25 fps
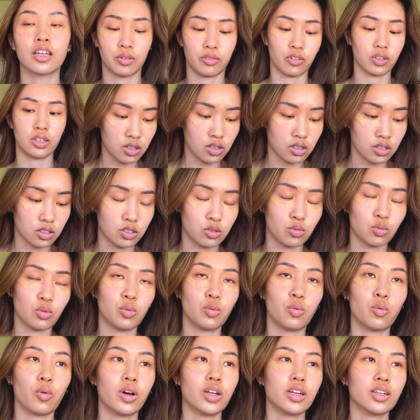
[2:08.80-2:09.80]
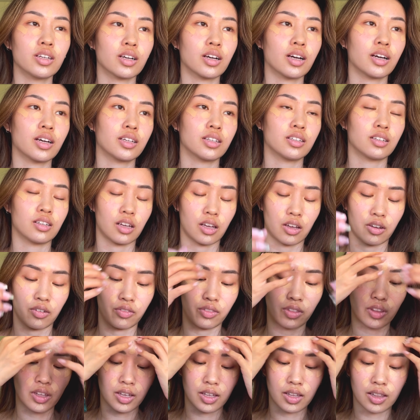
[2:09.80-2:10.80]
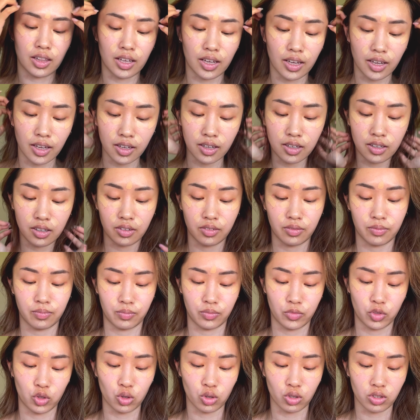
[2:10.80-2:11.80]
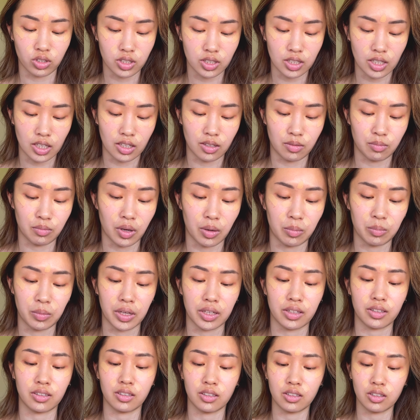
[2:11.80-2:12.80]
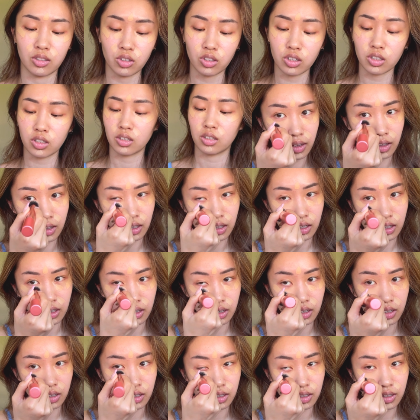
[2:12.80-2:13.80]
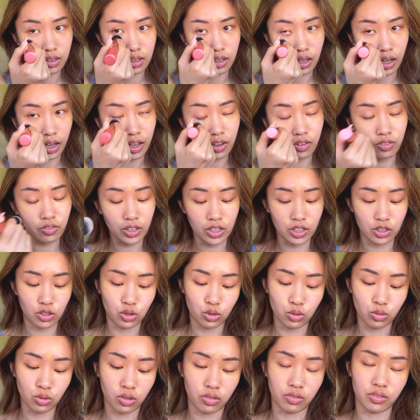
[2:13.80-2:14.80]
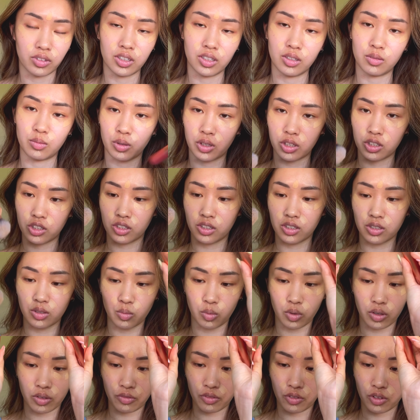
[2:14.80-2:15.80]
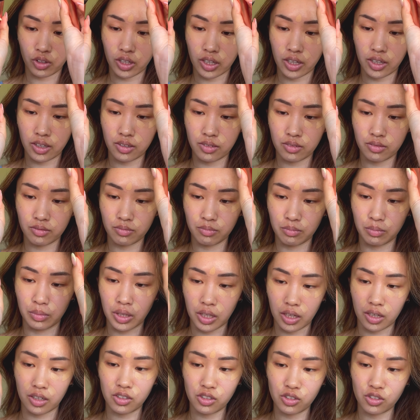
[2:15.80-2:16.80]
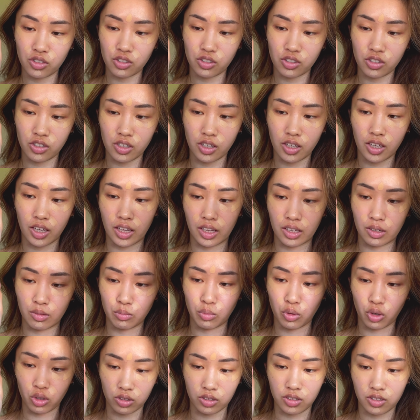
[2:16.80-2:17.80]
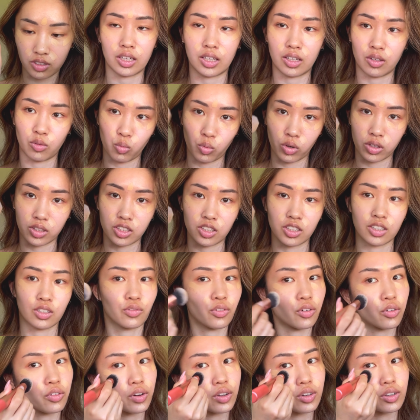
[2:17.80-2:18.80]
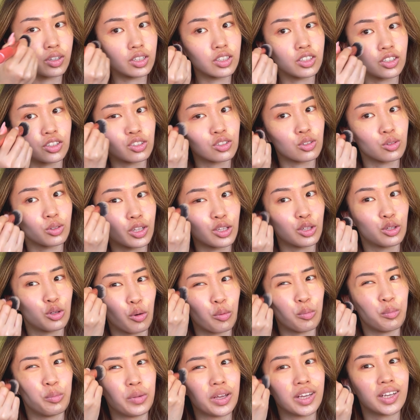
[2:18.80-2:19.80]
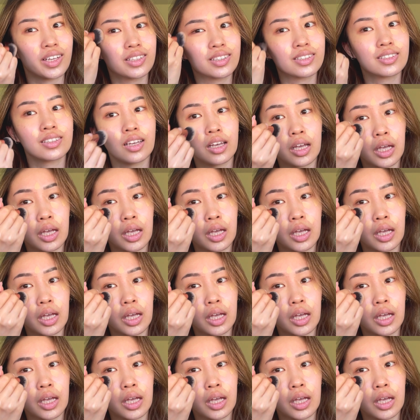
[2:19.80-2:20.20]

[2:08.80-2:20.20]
because we wanna kind of have that like your skin but better look. I have like two of these brushes, one for like blush and bronzer and one just for foundation, so they don't mix.